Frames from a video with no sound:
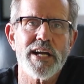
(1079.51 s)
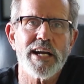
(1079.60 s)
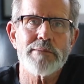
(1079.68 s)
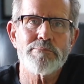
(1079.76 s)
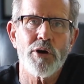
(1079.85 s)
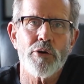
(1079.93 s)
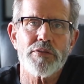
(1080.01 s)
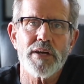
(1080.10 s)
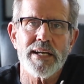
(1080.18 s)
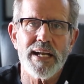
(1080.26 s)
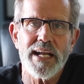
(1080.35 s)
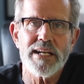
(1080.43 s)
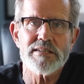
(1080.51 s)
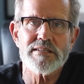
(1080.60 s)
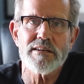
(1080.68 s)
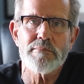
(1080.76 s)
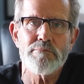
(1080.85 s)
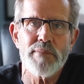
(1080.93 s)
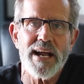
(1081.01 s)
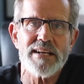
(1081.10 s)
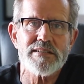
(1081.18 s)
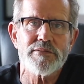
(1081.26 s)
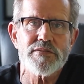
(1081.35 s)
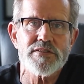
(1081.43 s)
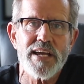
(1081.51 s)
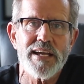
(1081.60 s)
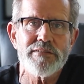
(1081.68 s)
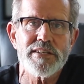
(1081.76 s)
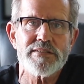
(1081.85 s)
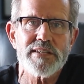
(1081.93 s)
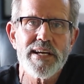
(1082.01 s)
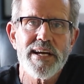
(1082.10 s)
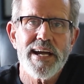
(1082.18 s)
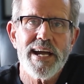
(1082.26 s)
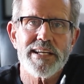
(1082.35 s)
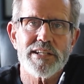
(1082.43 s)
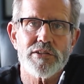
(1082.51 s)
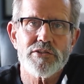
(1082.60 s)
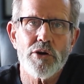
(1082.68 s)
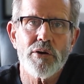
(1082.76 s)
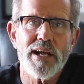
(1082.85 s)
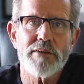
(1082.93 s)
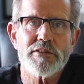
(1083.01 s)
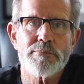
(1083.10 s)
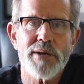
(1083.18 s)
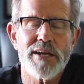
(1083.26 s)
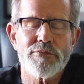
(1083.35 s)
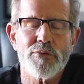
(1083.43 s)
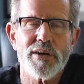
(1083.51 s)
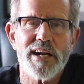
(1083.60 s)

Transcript: getting both an instant massive savings and you don't have to pay for